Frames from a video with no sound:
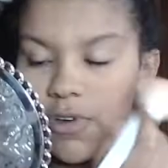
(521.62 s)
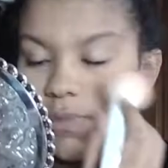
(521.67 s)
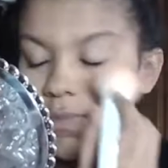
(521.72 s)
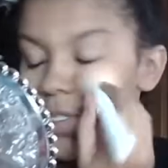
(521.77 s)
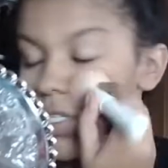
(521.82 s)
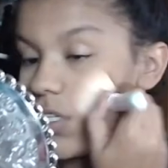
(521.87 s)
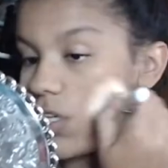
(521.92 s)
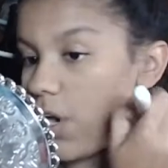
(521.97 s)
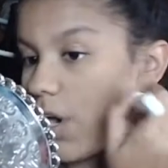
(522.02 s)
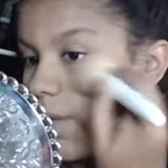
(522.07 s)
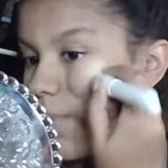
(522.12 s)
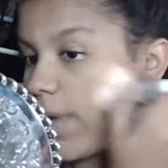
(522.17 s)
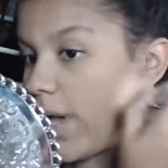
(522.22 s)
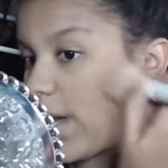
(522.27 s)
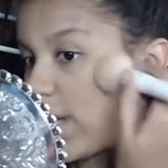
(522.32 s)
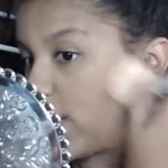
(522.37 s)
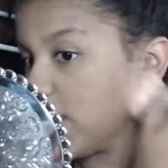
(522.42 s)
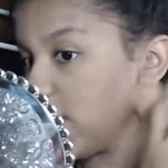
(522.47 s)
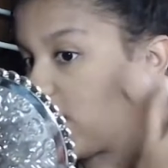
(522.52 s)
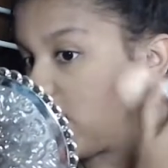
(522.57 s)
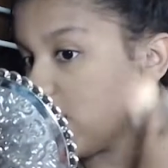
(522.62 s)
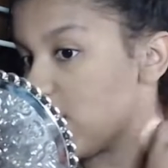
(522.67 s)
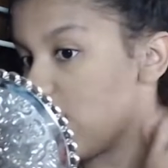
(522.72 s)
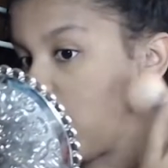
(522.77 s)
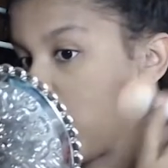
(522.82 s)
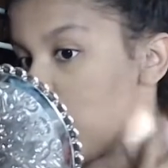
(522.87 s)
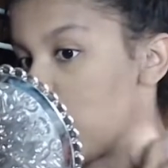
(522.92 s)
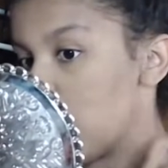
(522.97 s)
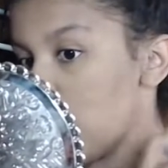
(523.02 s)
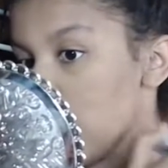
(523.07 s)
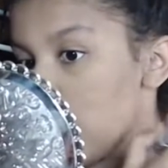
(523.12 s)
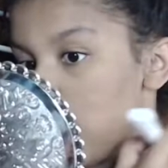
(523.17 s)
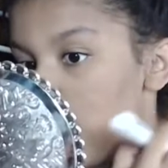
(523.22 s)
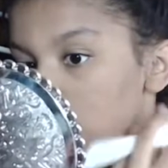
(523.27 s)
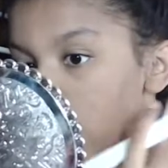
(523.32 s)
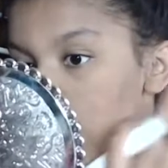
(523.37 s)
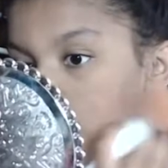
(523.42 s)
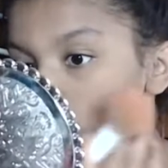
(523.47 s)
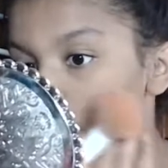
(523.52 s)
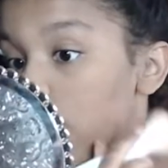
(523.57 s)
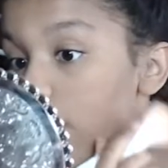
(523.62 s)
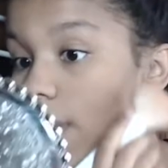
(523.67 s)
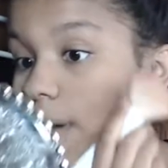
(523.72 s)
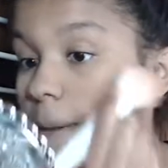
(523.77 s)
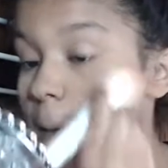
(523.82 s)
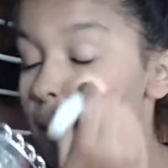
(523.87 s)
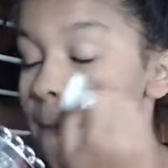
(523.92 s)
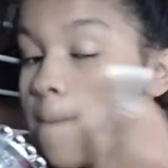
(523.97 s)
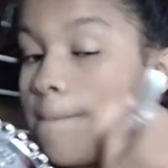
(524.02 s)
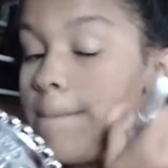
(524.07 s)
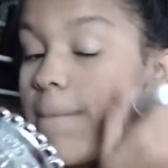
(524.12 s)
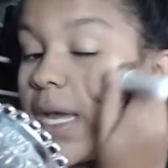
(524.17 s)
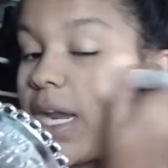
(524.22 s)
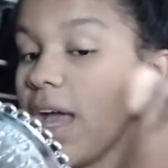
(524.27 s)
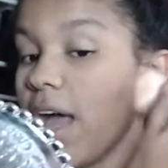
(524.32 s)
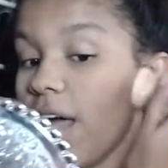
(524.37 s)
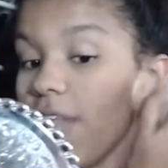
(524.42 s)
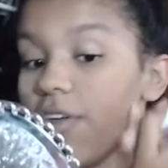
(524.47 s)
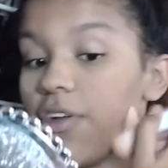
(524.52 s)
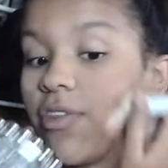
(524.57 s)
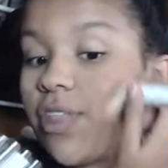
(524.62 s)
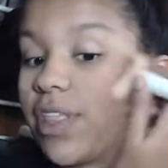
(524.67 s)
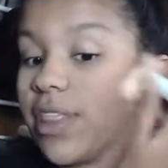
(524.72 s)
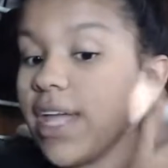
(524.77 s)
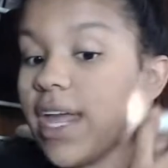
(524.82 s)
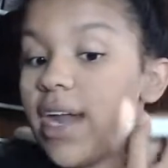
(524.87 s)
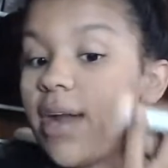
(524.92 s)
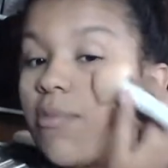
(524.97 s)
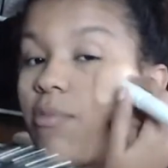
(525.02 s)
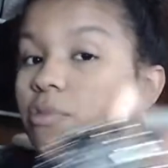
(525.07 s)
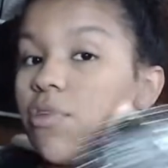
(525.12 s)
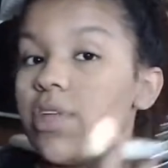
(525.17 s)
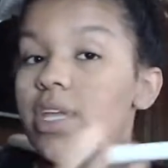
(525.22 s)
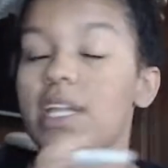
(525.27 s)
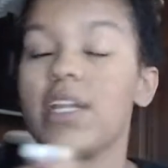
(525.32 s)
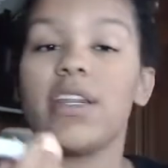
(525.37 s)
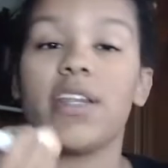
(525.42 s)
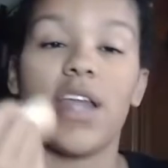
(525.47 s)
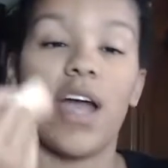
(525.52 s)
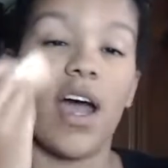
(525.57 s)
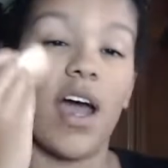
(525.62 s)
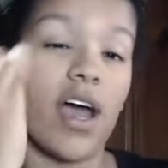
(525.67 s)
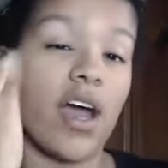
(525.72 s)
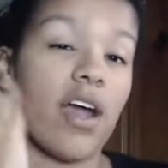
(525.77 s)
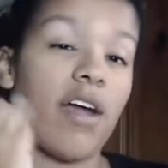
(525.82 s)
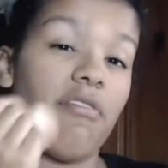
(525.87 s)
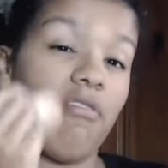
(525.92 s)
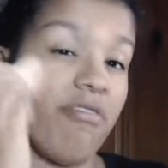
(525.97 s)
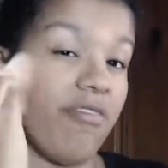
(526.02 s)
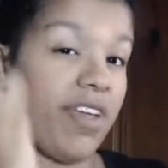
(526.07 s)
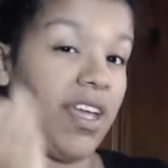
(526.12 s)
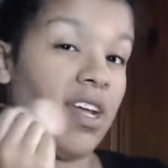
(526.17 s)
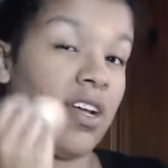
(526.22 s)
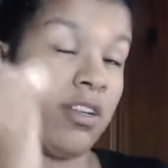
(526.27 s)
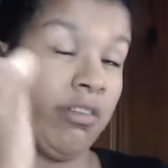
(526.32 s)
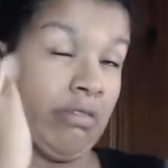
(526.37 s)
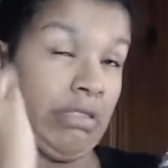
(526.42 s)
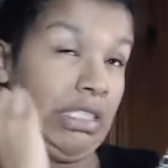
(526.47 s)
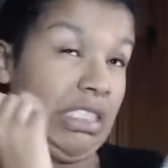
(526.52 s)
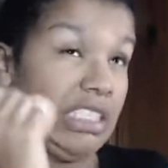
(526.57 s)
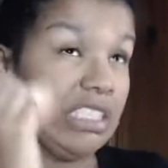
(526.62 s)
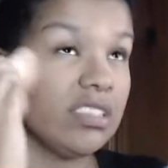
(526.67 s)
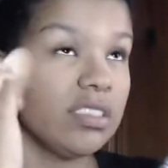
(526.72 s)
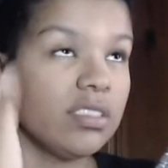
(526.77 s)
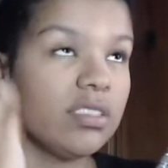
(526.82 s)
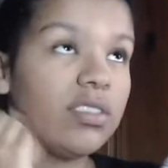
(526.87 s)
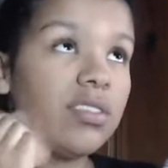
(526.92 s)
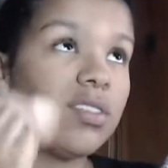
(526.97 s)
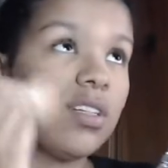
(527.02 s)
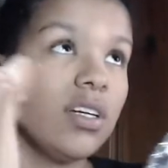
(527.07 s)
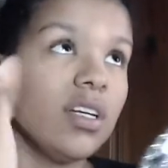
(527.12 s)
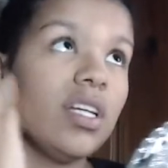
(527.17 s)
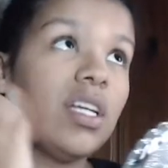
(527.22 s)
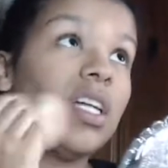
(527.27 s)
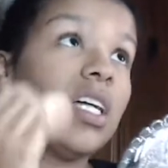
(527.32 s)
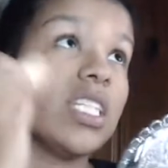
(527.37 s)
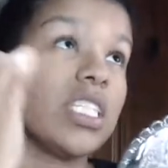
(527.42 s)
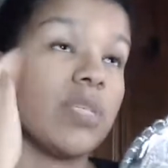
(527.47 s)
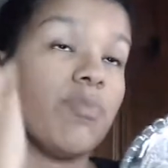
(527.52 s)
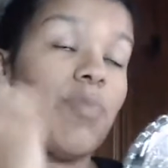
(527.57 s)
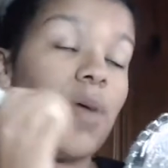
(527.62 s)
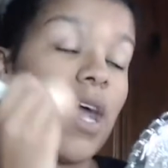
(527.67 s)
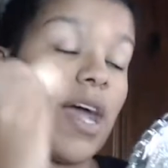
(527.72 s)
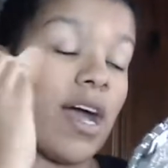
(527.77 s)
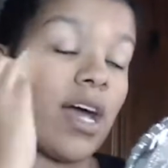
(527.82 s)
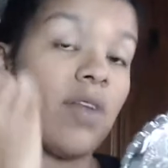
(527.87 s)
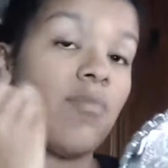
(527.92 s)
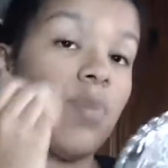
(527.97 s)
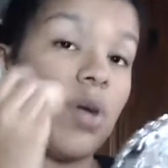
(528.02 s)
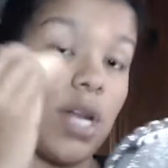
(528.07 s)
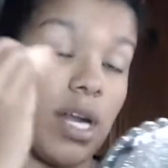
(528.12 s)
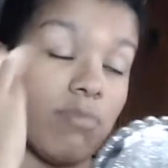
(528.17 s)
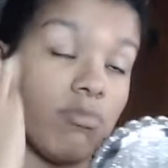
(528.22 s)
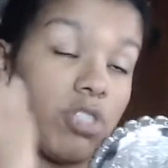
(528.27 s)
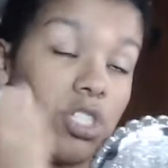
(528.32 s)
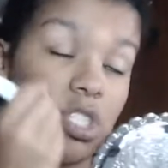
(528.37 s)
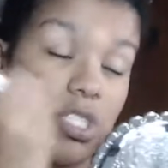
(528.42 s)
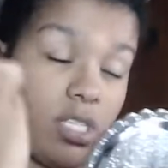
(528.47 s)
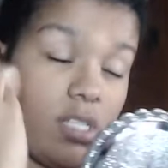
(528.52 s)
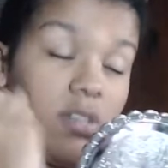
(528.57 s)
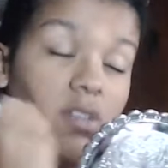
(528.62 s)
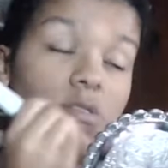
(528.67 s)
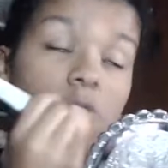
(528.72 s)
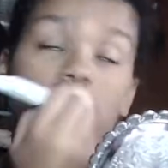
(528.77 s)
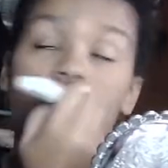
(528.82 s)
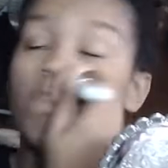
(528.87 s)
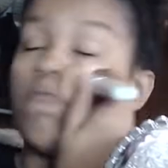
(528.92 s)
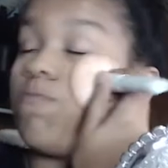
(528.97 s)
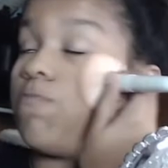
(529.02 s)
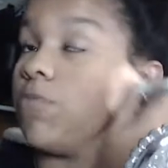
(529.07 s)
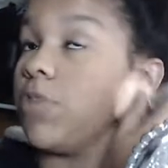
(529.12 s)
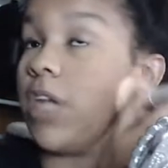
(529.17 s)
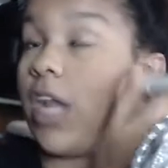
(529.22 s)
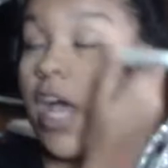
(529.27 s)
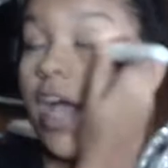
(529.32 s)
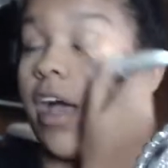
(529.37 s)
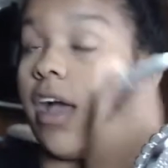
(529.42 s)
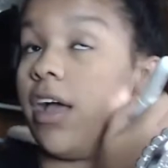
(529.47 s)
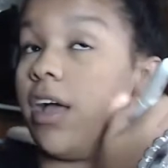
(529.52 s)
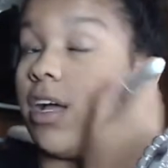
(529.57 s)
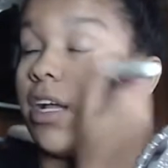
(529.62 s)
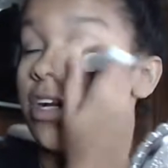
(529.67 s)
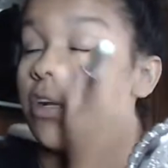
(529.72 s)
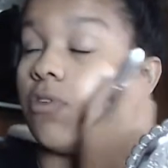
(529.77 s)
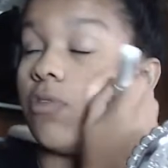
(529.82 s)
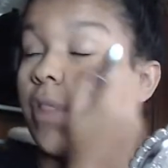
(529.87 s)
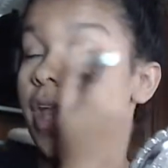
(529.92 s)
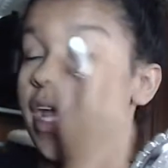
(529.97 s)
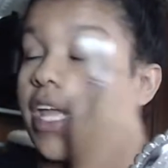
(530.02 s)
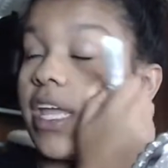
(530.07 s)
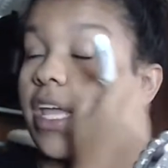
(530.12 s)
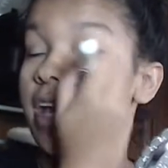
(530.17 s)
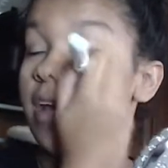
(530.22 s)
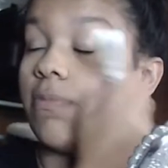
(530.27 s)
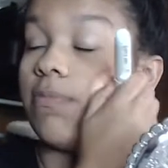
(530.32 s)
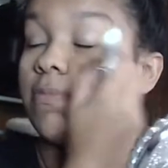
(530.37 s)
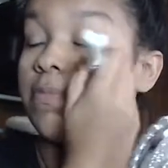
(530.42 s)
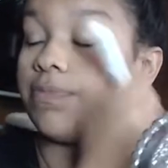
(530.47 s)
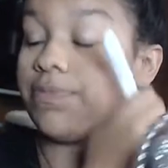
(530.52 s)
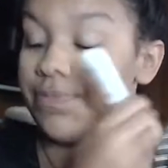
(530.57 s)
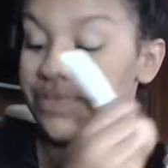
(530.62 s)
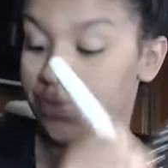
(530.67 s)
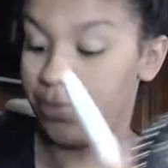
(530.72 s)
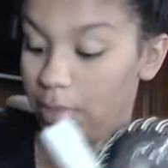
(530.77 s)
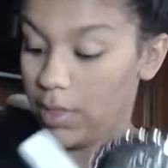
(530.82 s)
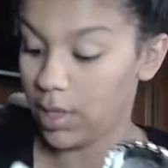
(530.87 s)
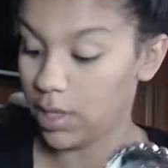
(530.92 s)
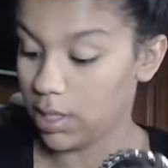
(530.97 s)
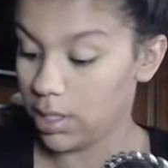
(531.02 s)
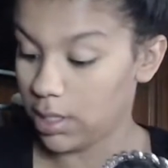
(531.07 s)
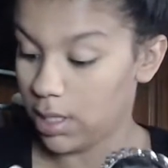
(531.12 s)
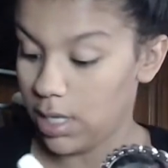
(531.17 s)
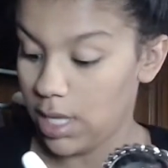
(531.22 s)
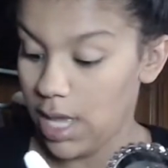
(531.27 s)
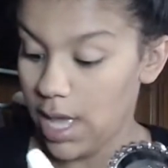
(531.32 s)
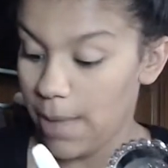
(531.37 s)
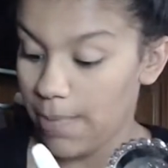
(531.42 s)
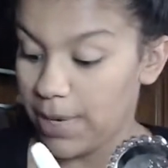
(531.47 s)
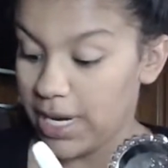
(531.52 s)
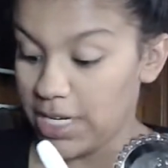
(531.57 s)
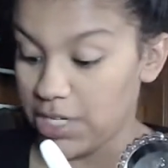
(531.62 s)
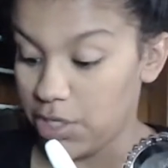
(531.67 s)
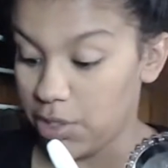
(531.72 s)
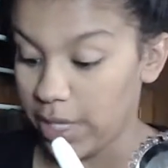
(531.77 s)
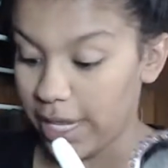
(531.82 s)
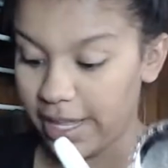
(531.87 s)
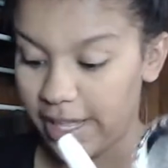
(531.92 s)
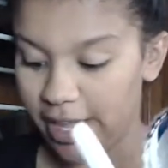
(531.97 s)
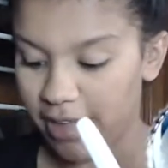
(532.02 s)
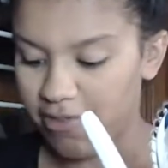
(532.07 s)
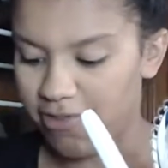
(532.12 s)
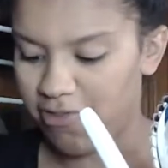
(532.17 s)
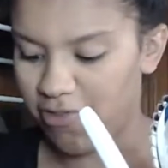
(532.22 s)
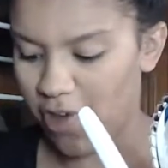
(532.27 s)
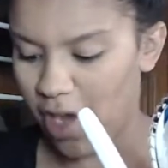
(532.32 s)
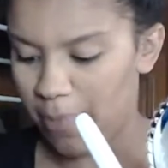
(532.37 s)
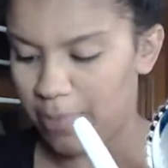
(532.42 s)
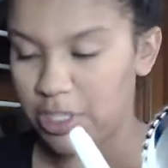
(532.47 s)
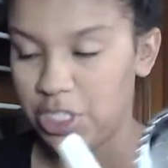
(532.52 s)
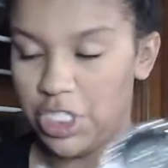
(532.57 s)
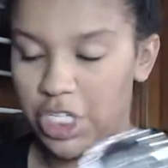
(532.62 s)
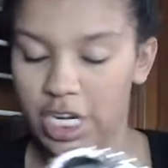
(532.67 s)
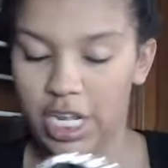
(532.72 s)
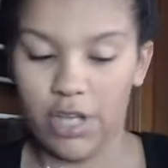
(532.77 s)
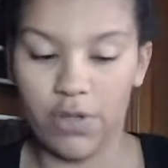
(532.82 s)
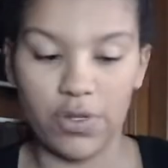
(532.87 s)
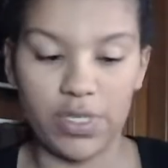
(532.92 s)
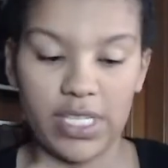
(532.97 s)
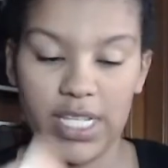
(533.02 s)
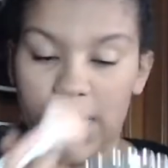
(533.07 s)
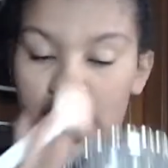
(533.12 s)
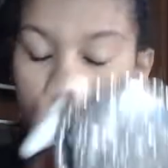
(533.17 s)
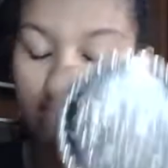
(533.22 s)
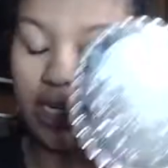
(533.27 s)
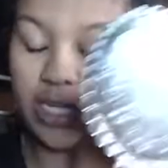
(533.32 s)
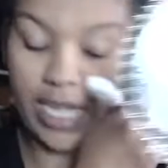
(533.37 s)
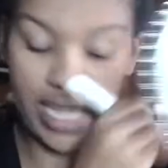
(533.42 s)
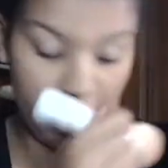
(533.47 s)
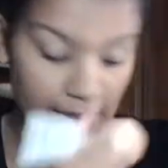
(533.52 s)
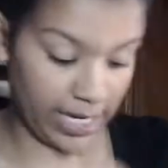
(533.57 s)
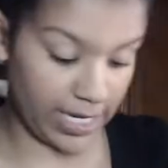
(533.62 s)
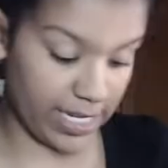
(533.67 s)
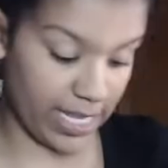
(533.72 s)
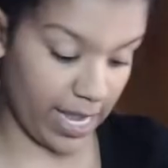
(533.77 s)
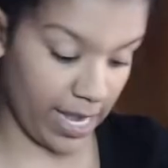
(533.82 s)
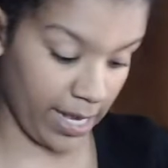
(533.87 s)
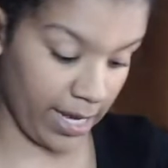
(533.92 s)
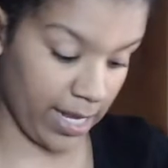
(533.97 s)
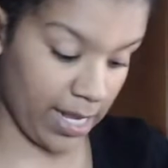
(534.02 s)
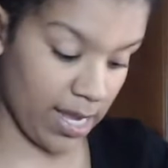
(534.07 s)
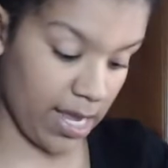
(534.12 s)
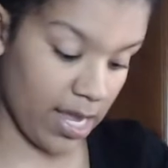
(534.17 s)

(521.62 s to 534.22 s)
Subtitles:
Starbucks. But other than that, I'm really not a fan. It's bad, but I'm just not. I don't like it. But I do like frappuccinos, and I can drink